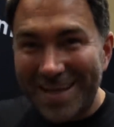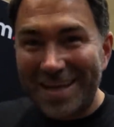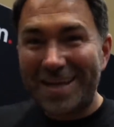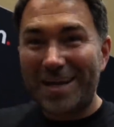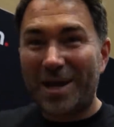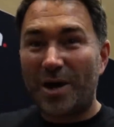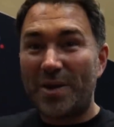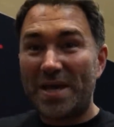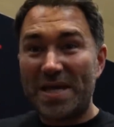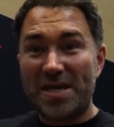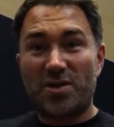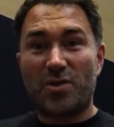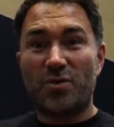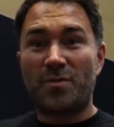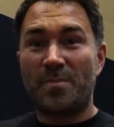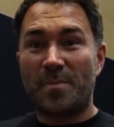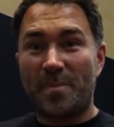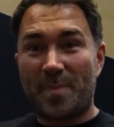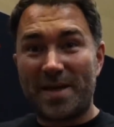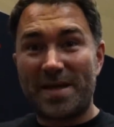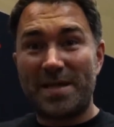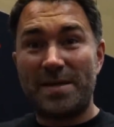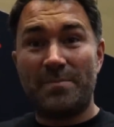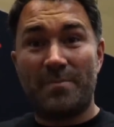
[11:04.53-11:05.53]
You know, he
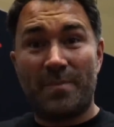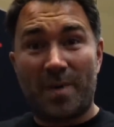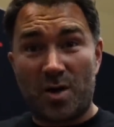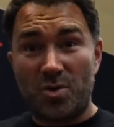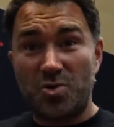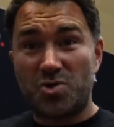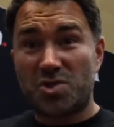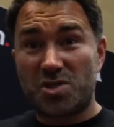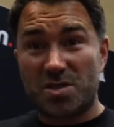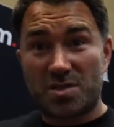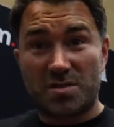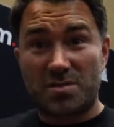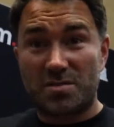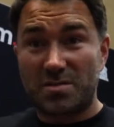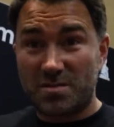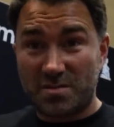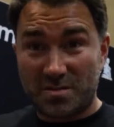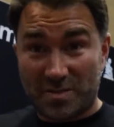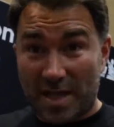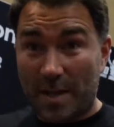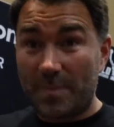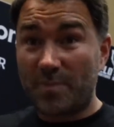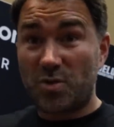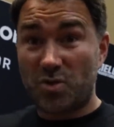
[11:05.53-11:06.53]
couldn't beat most
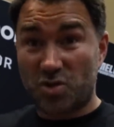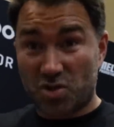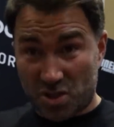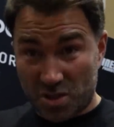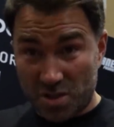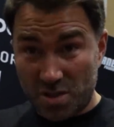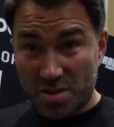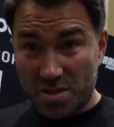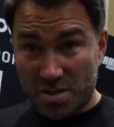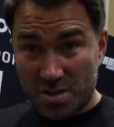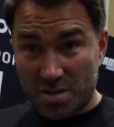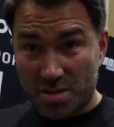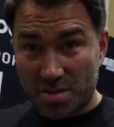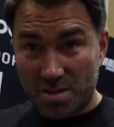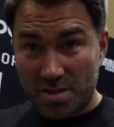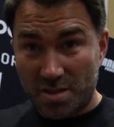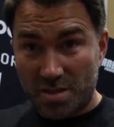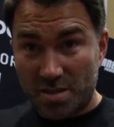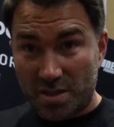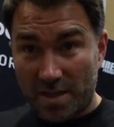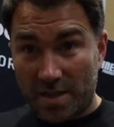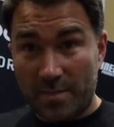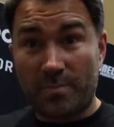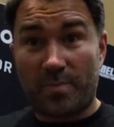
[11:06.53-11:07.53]
debutants
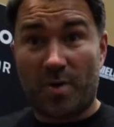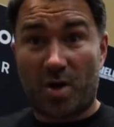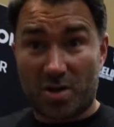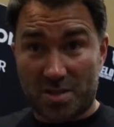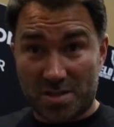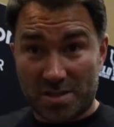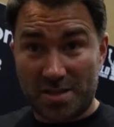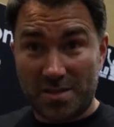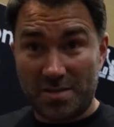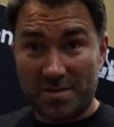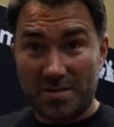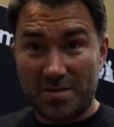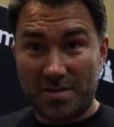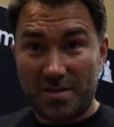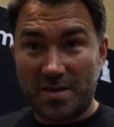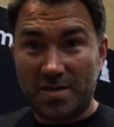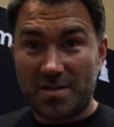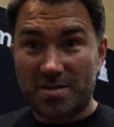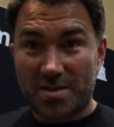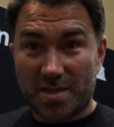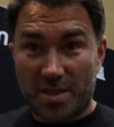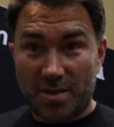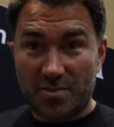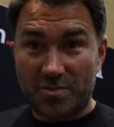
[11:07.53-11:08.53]
in boxing,
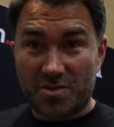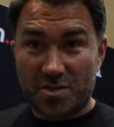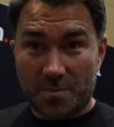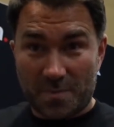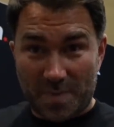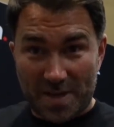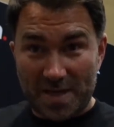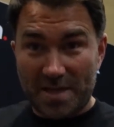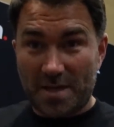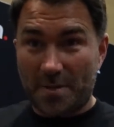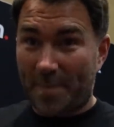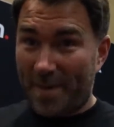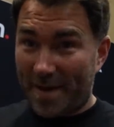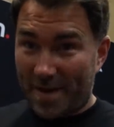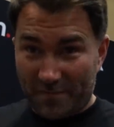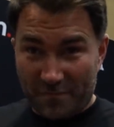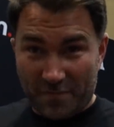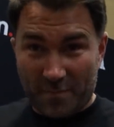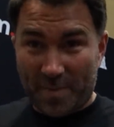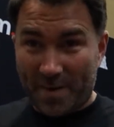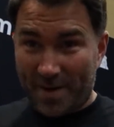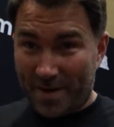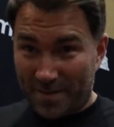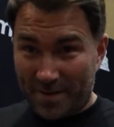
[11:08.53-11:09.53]
so to beat the
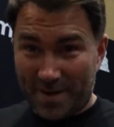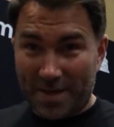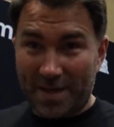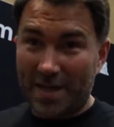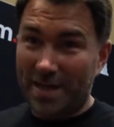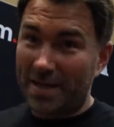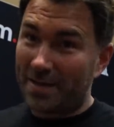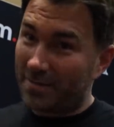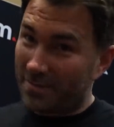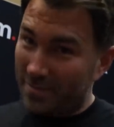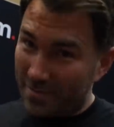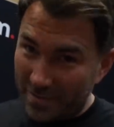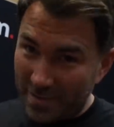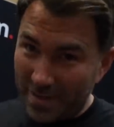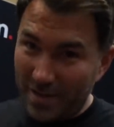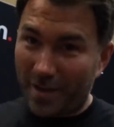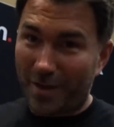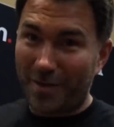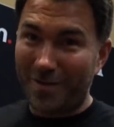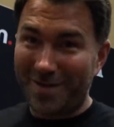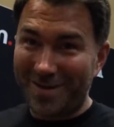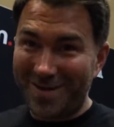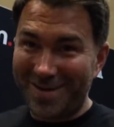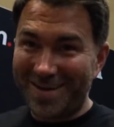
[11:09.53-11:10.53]
pound for pound king, you
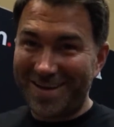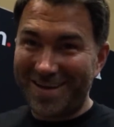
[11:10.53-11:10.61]
know,